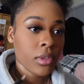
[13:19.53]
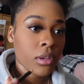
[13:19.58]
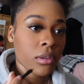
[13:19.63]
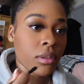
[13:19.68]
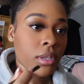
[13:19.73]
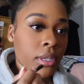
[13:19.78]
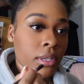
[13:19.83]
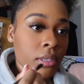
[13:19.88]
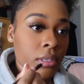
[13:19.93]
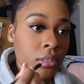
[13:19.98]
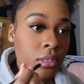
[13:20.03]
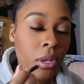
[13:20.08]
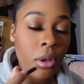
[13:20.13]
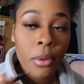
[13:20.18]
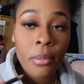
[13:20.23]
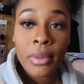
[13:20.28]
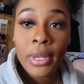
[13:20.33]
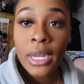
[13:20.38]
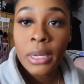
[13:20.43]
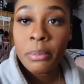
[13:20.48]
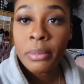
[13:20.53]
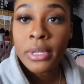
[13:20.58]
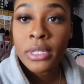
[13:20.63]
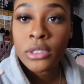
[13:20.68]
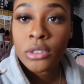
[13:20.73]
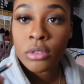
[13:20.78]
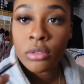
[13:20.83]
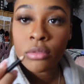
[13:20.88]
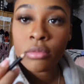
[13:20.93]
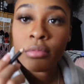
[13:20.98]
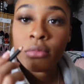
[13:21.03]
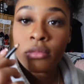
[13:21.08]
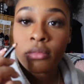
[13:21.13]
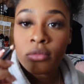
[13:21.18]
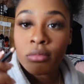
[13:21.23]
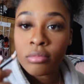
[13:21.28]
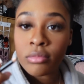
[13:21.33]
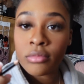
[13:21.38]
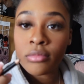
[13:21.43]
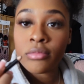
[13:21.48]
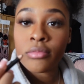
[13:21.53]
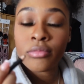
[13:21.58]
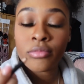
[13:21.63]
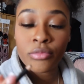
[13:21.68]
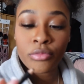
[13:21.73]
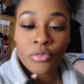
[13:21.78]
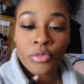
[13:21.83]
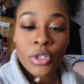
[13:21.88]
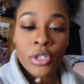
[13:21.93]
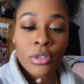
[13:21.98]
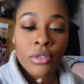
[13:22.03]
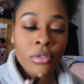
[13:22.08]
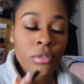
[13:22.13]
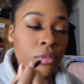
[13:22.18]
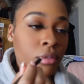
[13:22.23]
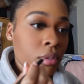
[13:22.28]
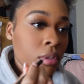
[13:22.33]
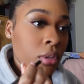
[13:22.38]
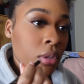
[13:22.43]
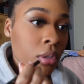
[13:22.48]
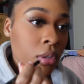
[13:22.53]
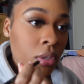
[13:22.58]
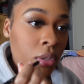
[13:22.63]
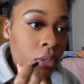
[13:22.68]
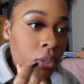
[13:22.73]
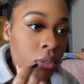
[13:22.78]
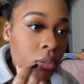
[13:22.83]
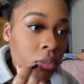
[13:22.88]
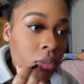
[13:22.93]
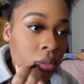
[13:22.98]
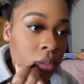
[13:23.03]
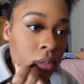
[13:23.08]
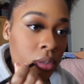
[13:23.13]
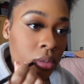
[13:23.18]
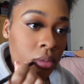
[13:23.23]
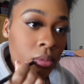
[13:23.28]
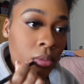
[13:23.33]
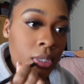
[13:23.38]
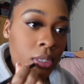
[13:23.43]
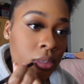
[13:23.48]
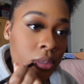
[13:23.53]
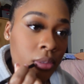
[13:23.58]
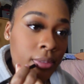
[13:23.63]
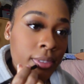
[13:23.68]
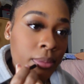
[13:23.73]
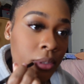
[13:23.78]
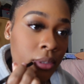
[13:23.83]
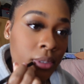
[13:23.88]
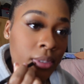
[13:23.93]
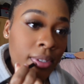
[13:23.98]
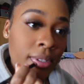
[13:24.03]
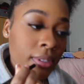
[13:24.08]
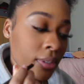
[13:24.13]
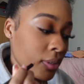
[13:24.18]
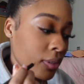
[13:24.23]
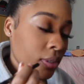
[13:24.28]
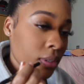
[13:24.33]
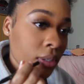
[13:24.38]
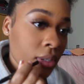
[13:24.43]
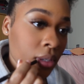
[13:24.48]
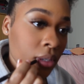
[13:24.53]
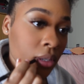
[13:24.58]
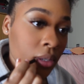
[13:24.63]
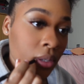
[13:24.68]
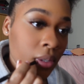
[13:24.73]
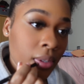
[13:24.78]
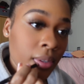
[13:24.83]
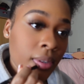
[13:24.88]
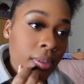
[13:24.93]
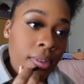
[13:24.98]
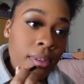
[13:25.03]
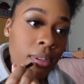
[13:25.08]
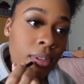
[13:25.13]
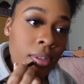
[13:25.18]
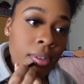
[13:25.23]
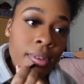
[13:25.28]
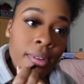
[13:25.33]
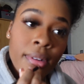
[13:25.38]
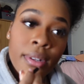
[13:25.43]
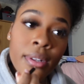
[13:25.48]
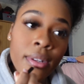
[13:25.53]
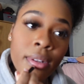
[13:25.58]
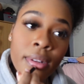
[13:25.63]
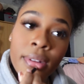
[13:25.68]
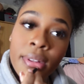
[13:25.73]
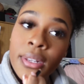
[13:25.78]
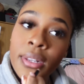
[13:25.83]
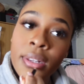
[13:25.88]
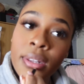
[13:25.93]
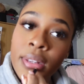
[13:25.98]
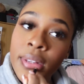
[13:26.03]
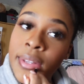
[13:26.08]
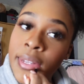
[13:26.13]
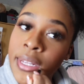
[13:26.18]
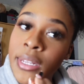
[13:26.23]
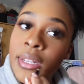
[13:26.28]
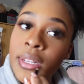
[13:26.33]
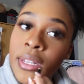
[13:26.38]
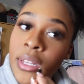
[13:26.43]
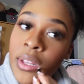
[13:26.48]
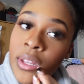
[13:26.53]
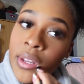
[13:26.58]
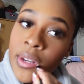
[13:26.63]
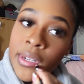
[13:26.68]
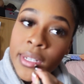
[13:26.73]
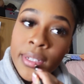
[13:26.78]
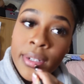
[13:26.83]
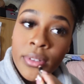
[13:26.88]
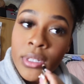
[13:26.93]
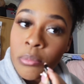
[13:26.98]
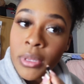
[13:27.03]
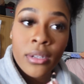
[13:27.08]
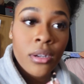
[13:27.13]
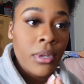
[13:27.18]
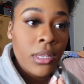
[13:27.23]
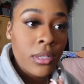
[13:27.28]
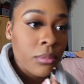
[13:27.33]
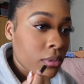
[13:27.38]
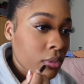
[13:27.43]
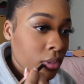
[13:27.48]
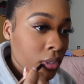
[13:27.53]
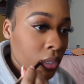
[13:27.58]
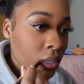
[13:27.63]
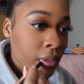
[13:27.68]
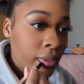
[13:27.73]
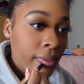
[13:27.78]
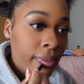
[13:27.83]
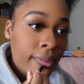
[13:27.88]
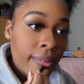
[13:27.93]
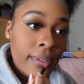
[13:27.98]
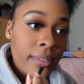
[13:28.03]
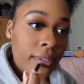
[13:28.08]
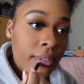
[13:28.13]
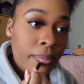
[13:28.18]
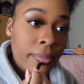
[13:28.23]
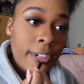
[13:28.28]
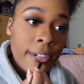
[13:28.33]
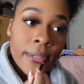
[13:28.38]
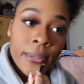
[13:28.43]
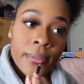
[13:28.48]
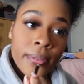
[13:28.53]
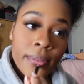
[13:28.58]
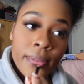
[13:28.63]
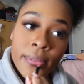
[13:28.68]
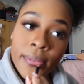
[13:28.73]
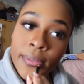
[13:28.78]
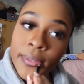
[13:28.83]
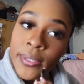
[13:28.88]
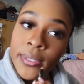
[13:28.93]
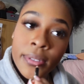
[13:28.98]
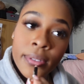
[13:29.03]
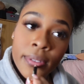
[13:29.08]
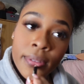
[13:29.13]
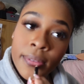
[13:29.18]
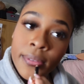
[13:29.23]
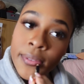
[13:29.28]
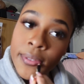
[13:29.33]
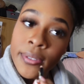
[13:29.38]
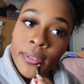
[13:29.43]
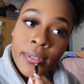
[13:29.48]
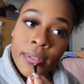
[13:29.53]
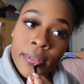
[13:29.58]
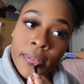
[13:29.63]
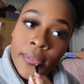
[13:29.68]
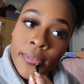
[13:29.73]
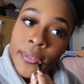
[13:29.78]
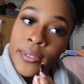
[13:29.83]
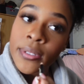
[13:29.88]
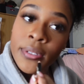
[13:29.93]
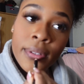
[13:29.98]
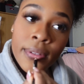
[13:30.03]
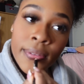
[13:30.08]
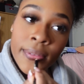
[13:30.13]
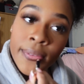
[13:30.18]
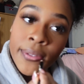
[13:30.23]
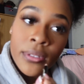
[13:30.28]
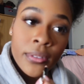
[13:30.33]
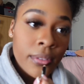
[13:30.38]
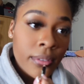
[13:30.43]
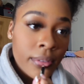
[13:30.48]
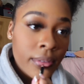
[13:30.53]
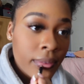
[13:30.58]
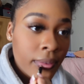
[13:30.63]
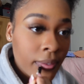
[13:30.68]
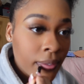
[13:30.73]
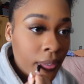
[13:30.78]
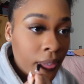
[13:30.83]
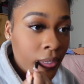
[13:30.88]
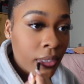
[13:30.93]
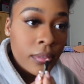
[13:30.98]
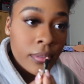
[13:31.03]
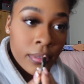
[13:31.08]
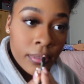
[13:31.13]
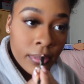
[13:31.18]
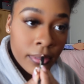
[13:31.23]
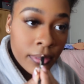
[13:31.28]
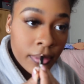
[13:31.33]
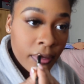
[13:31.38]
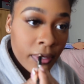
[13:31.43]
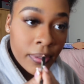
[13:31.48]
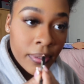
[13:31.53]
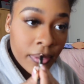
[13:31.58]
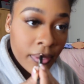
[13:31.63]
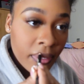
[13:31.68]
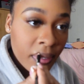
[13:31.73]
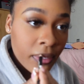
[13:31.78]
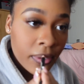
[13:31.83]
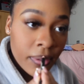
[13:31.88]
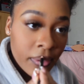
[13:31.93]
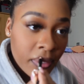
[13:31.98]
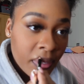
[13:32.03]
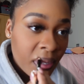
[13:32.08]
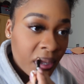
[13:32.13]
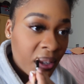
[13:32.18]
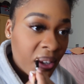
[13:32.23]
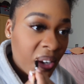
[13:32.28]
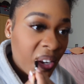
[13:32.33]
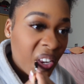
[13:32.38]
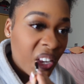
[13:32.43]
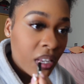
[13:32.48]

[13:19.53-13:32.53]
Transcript: Okay, so black pencil. Mm, we go. They know I got If he's I don't give a damn, and I'm still getting money. I know who I am. Kinda be low, he gon' hit on my gram. If he's smart, he gon' act like a fan. Take you they got your head gas.